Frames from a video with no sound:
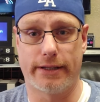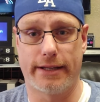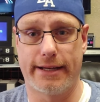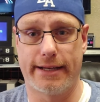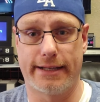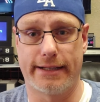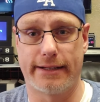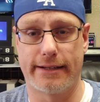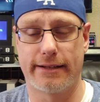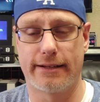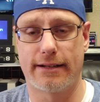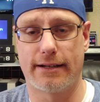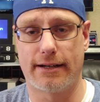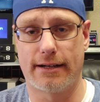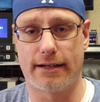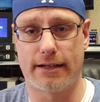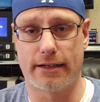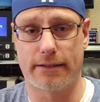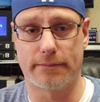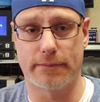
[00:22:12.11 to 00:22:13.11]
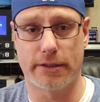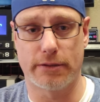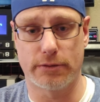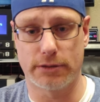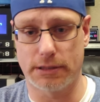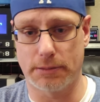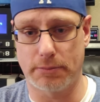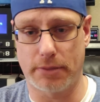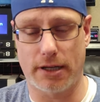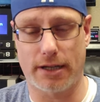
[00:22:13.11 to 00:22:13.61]
Then um, it
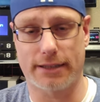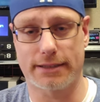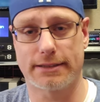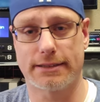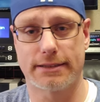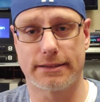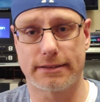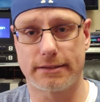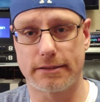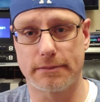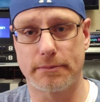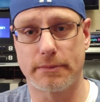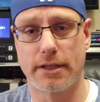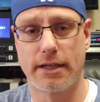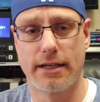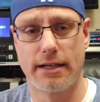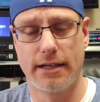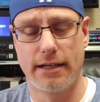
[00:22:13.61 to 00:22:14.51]
was a box system.